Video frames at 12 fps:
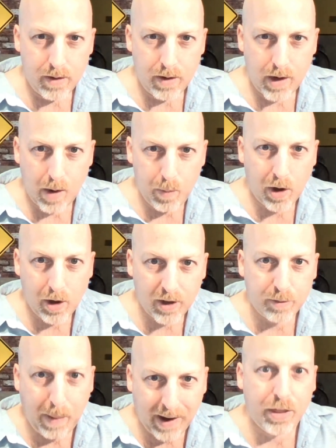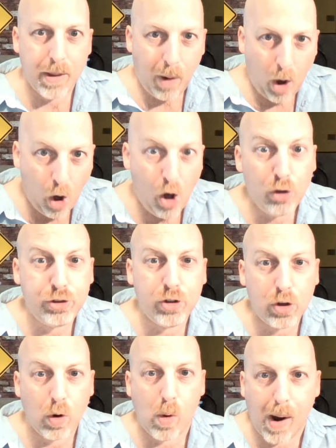And we're going to expect them all to
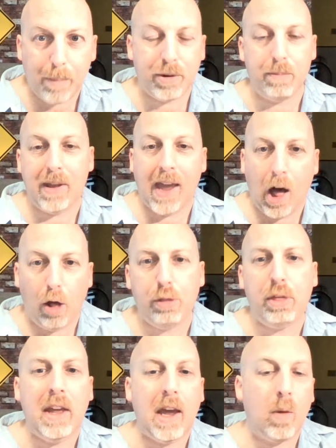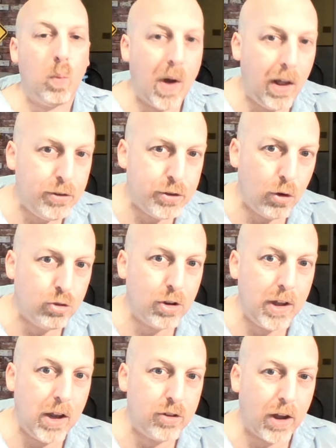grow up to be healthy and well
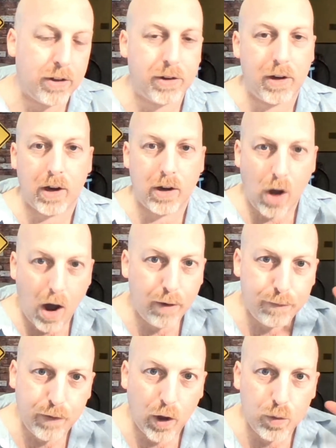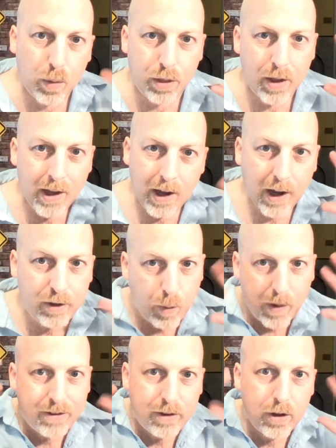socially adjusted and not filled with a
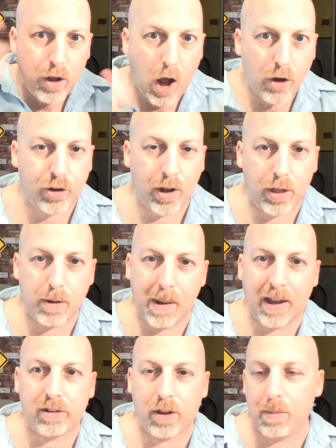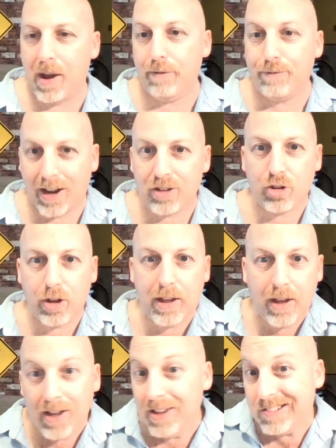twisted logic that makes them
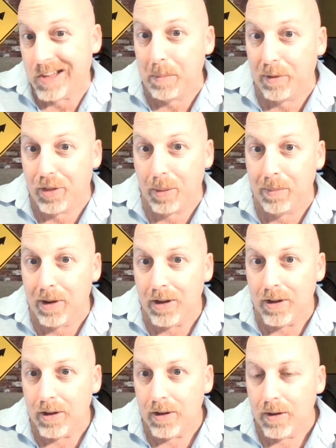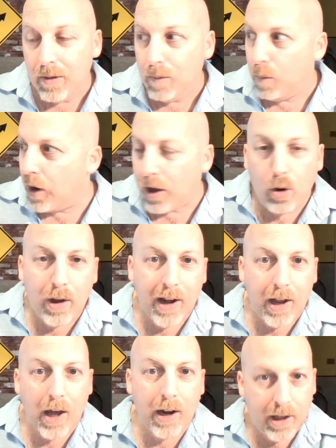eventually, some of them, want to go get a
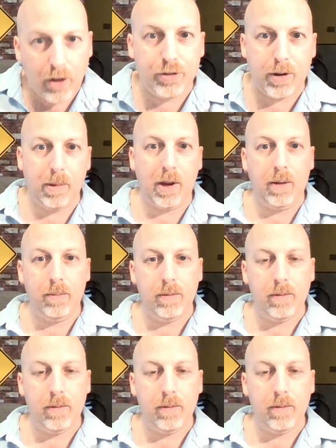gun and kill somebody.